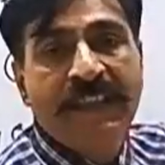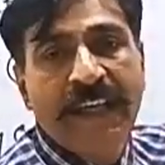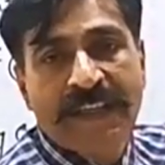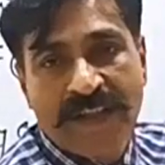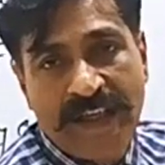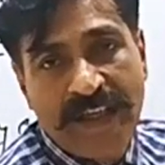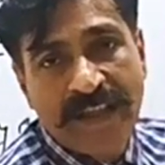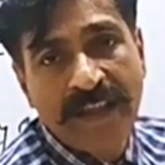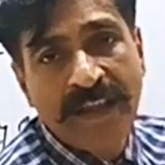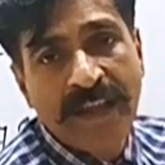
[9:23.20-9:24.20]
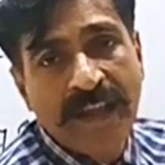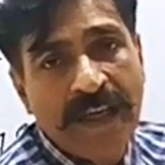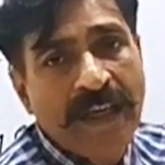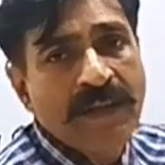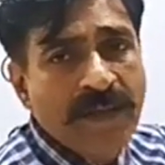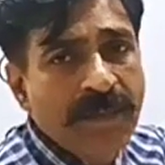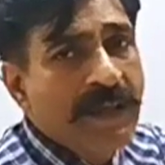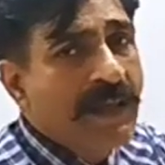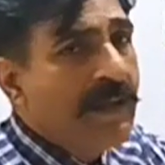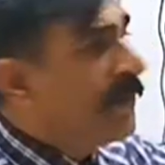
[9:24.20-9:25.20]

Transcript: k square. And similarly,